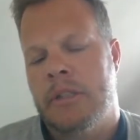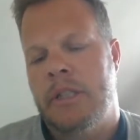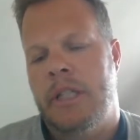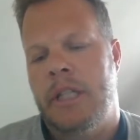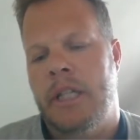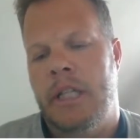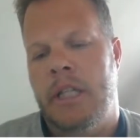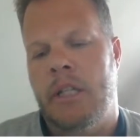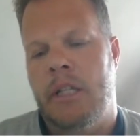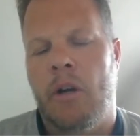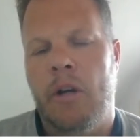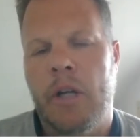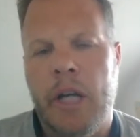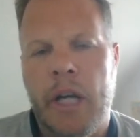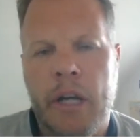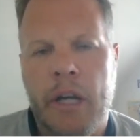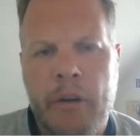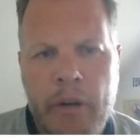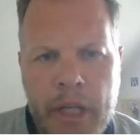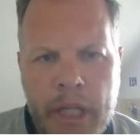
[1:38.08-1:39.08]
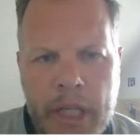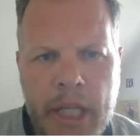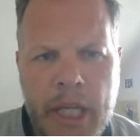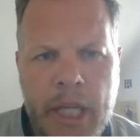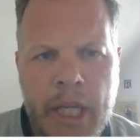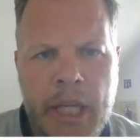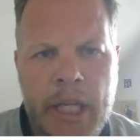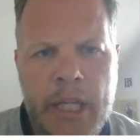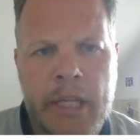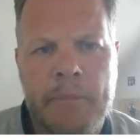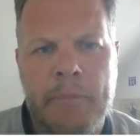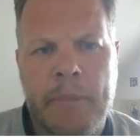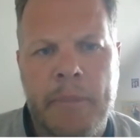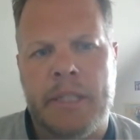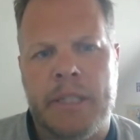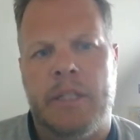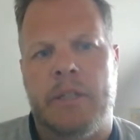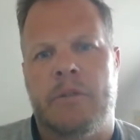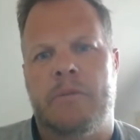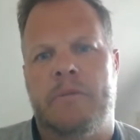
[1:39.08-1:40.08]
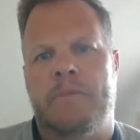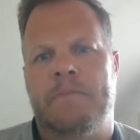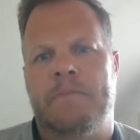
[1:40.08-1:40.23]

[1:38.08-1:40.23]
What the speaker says: in Hungary, and in Mexico.